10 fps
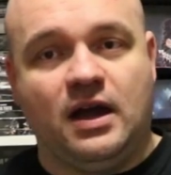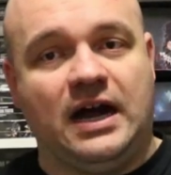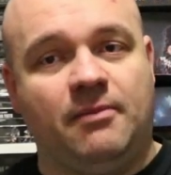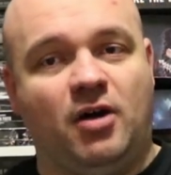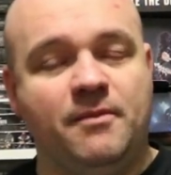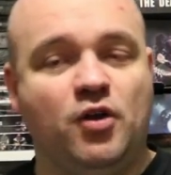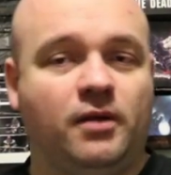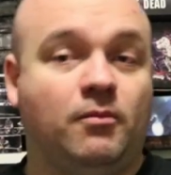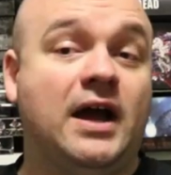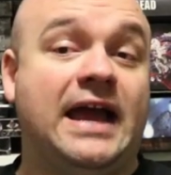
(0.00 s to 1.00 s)
Um, I'm
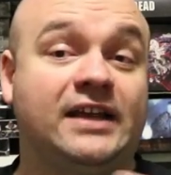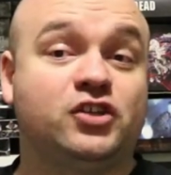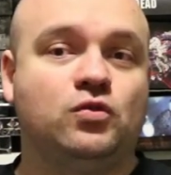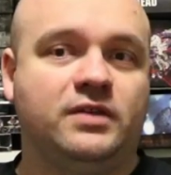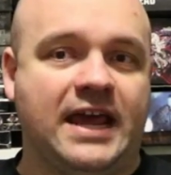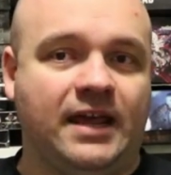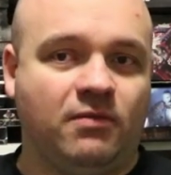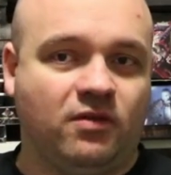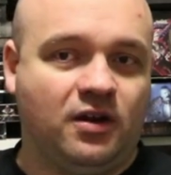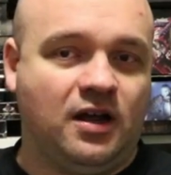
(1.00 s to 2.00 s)
not my actual
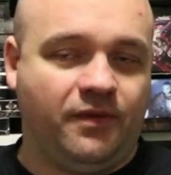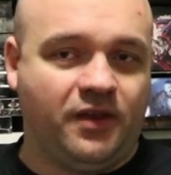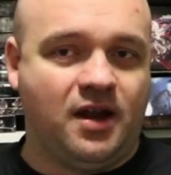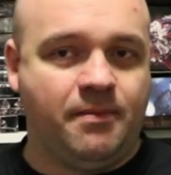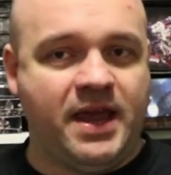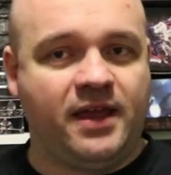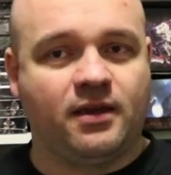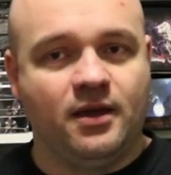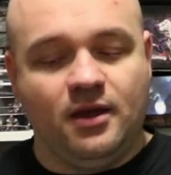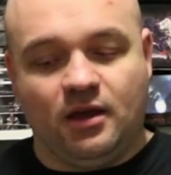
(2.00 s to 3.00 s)
games that I that I
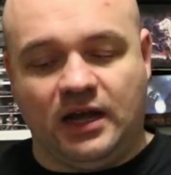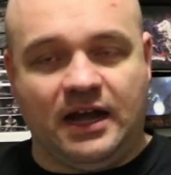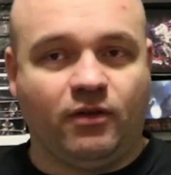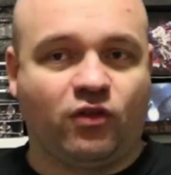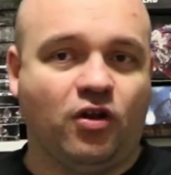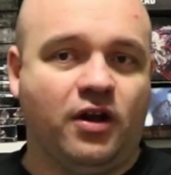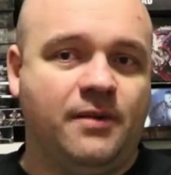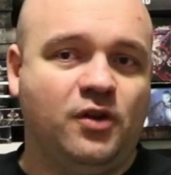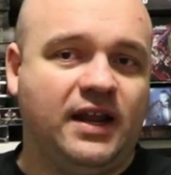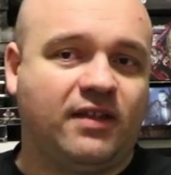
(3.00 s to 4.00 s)
make. Uh, sorry,
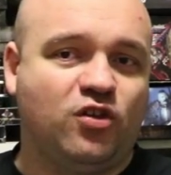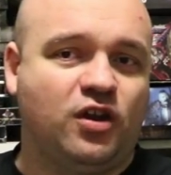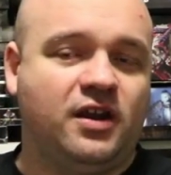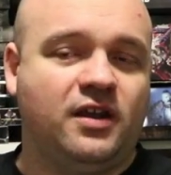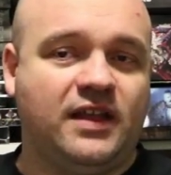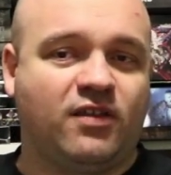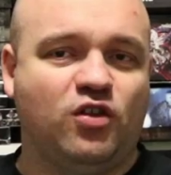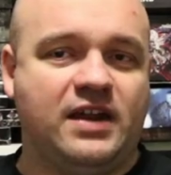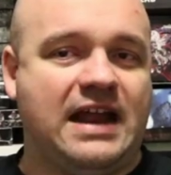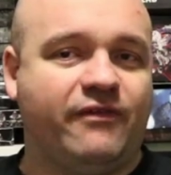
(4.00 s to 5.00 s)
I'm not. That's not a that's
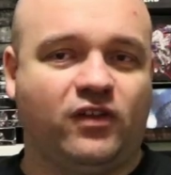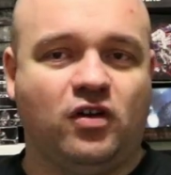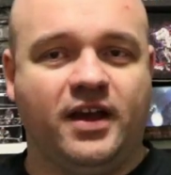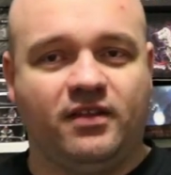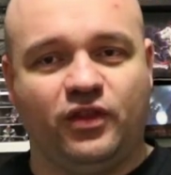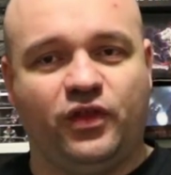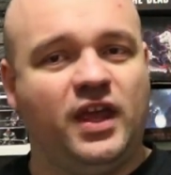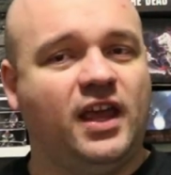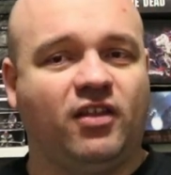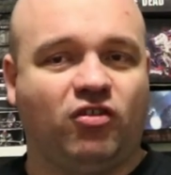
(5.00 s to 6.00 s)
not an advertising
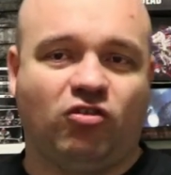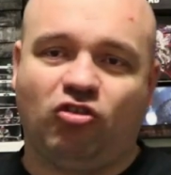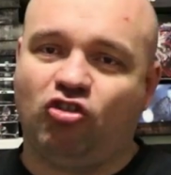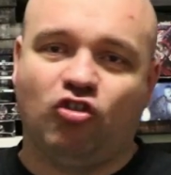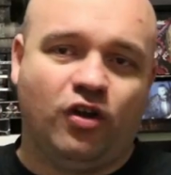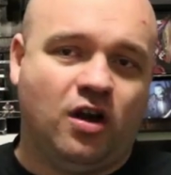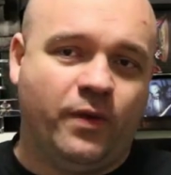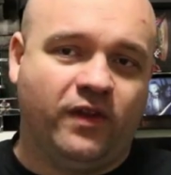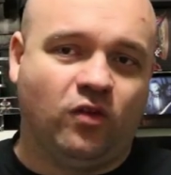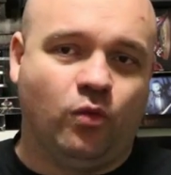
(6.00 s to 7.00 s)
thing. It's just a shirt I
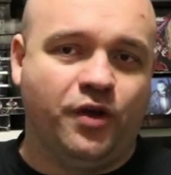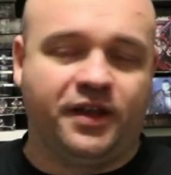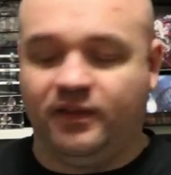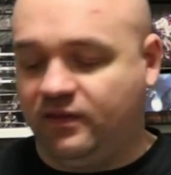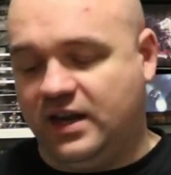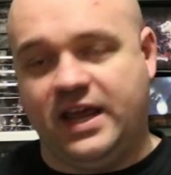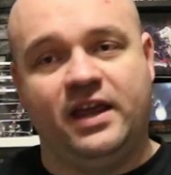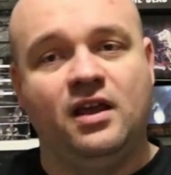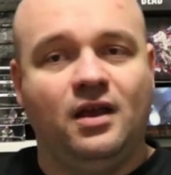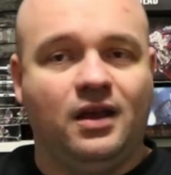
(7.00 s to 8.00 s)
went to work in
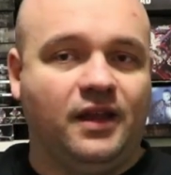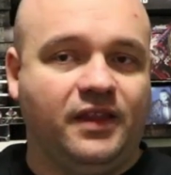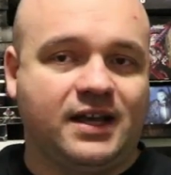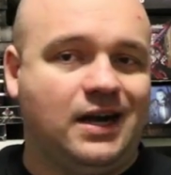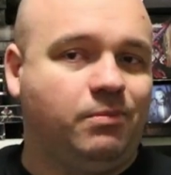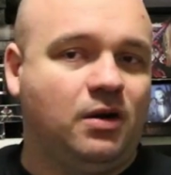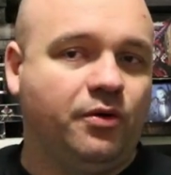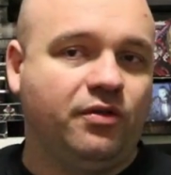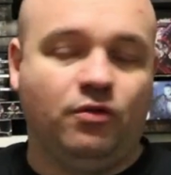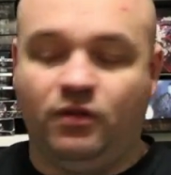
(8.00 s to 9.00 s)
today and the cup I
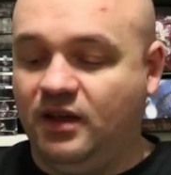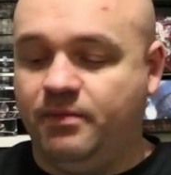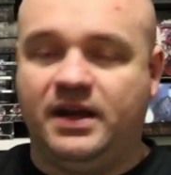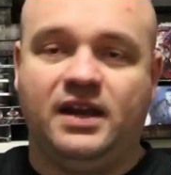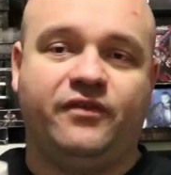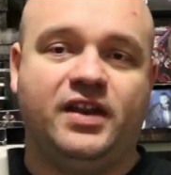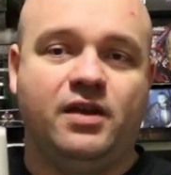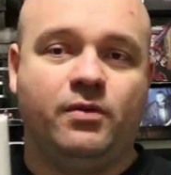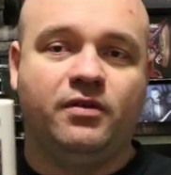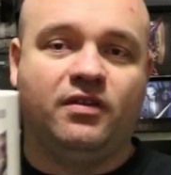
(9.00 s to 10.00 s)
was using. But if
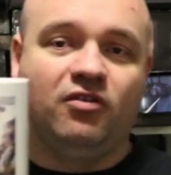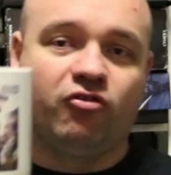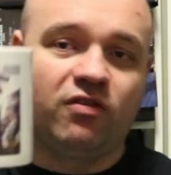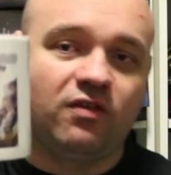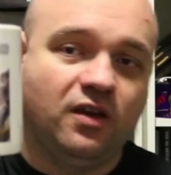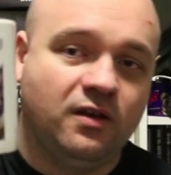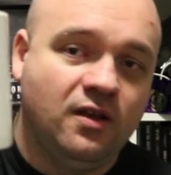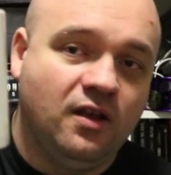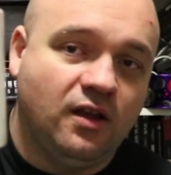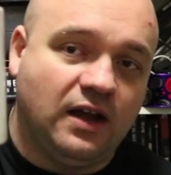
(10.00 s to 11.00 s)
anyone is interested.
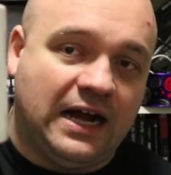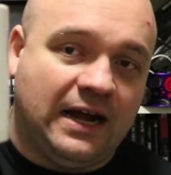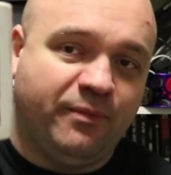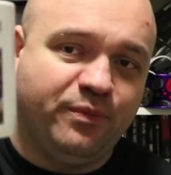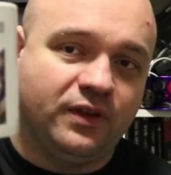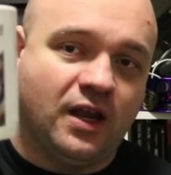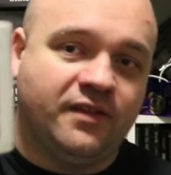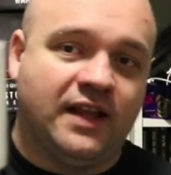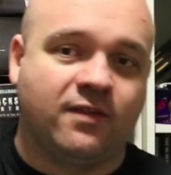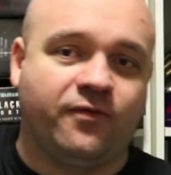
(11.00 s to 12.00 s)
Um, you know,
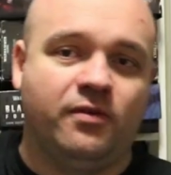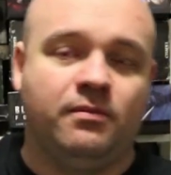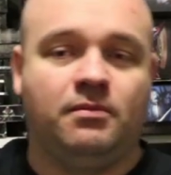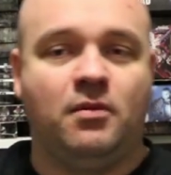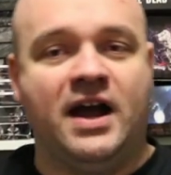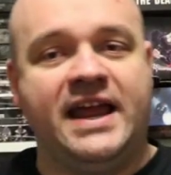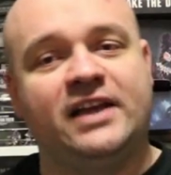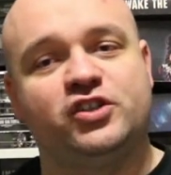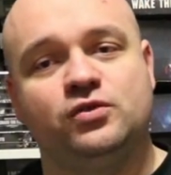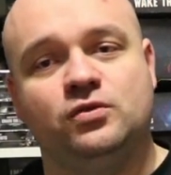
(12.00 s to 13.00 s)
that's from my
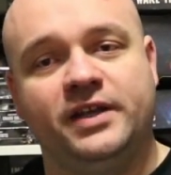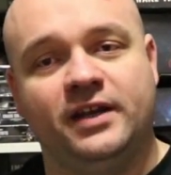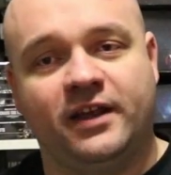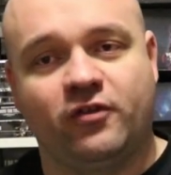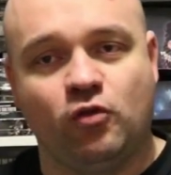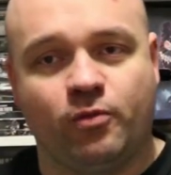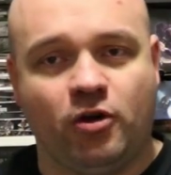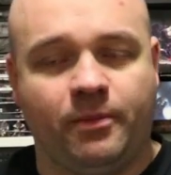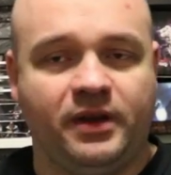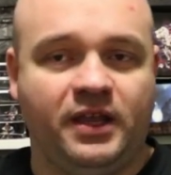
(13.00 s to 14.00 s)
actual intellectual
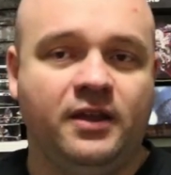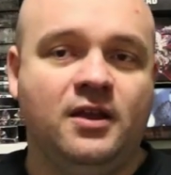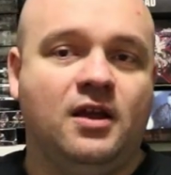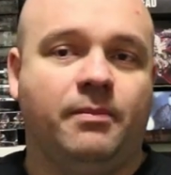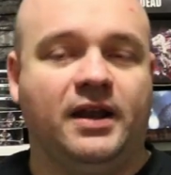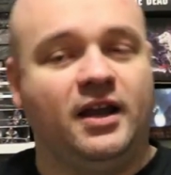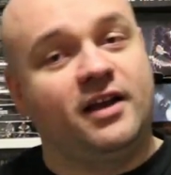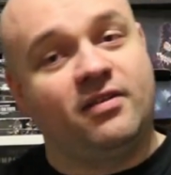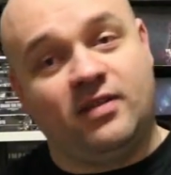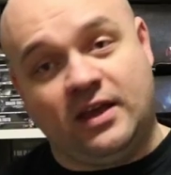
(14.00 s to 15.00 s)
property. But
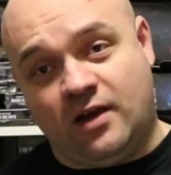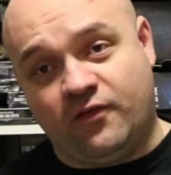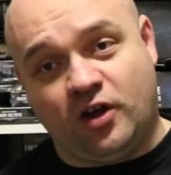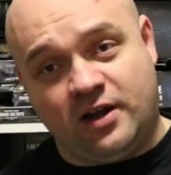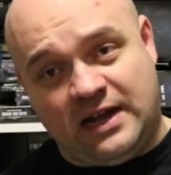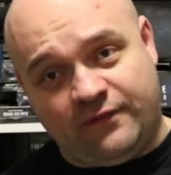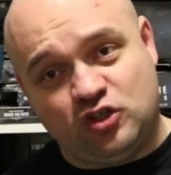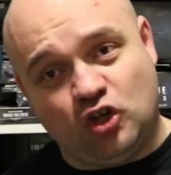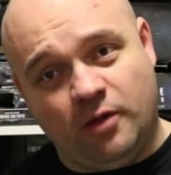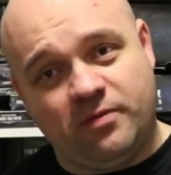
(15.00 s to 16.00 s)
like I said, I've got enough
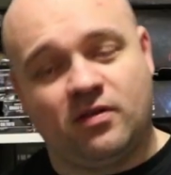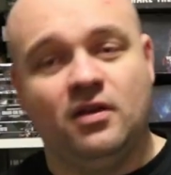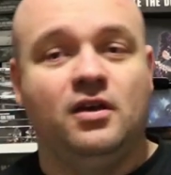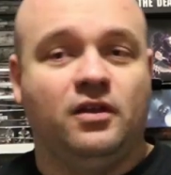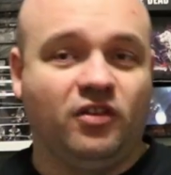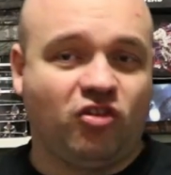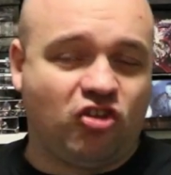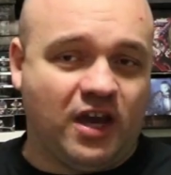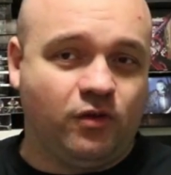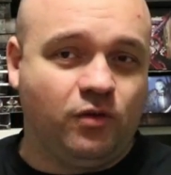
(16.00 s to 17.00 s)
jobs. This
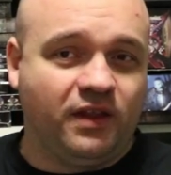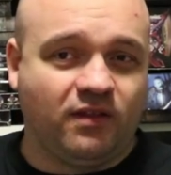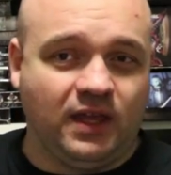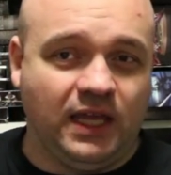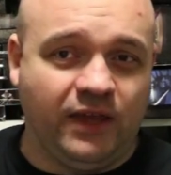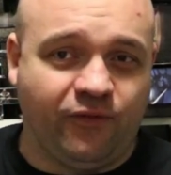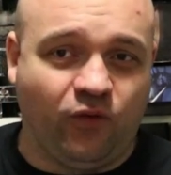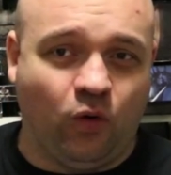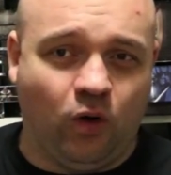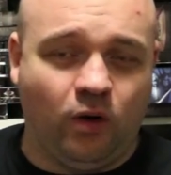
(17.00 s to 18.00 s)
channel is here
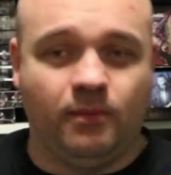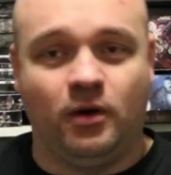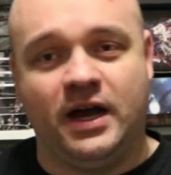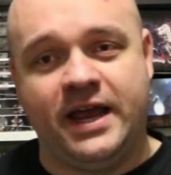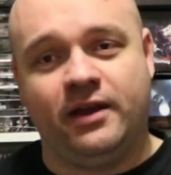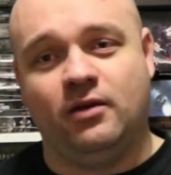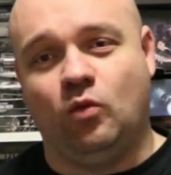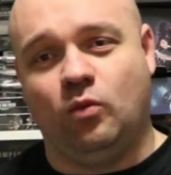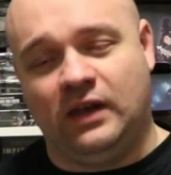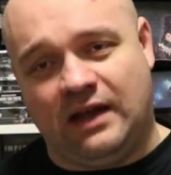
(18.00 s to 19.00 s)
for my
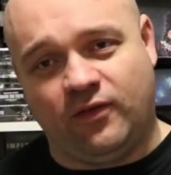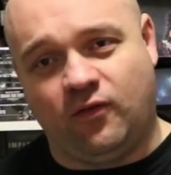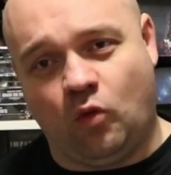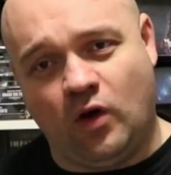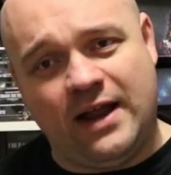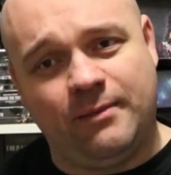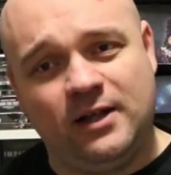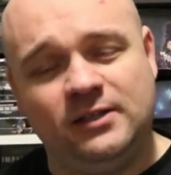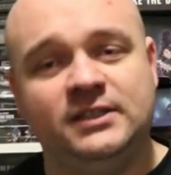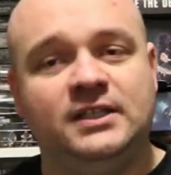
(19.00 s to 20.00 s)
love of Warhammer